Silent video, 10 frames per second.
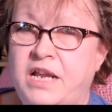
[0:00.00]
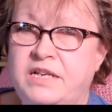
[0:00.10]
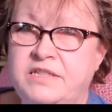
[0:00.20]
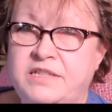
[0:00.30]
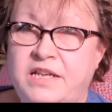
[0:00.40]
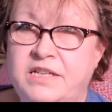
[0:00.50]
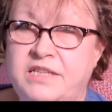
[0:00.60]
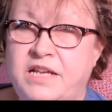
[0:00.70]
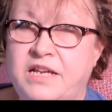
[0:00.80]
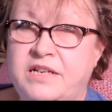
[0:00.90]
and
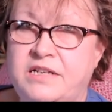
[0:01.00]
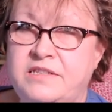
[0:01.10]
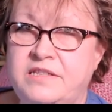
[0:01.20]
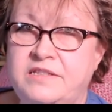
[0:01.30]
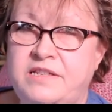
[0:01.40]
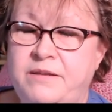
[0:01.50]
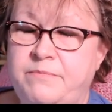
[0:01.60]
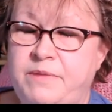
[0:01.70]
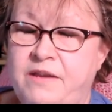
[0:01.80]
decided that since I'm